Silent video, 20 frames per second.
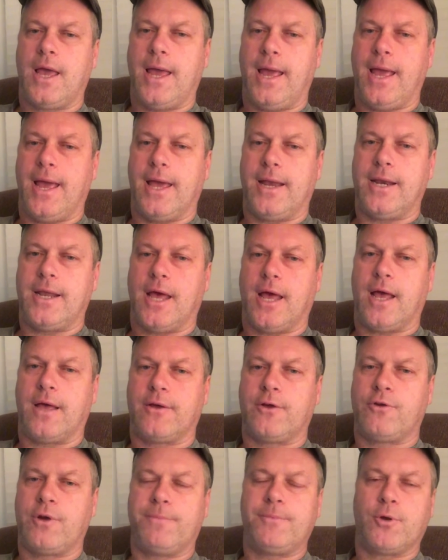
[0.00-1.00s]
And
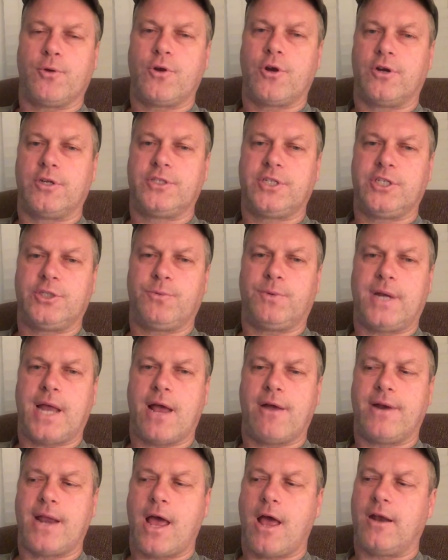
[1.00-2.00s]
cryptocurrencies were
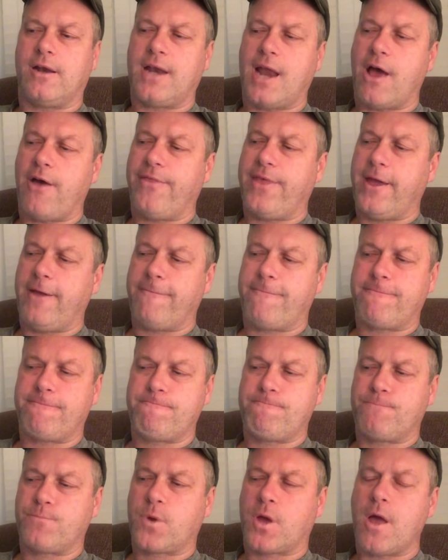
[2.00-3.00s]
down. Now they've
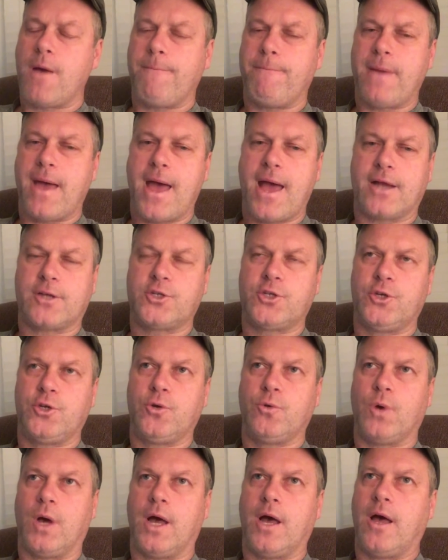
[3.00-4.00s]
come back
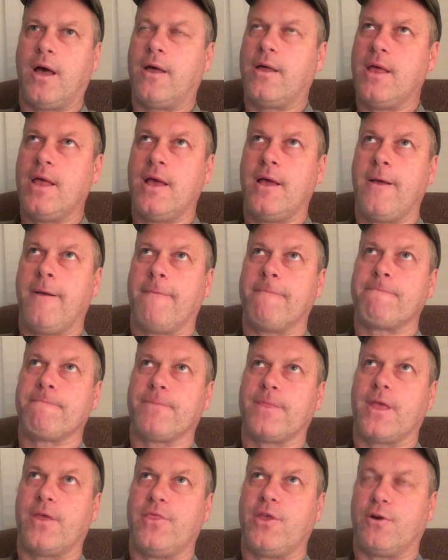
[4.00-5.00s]
to
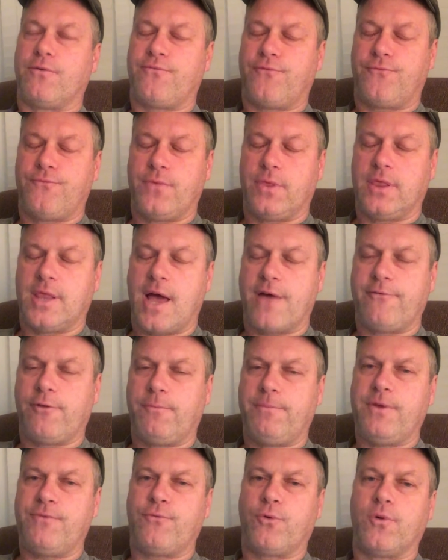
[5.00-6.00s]
their
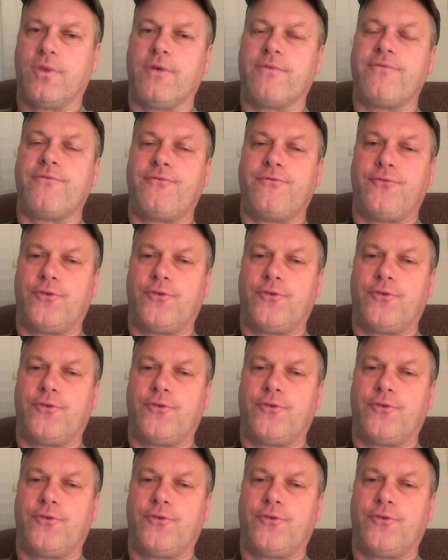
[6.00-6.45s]
level before the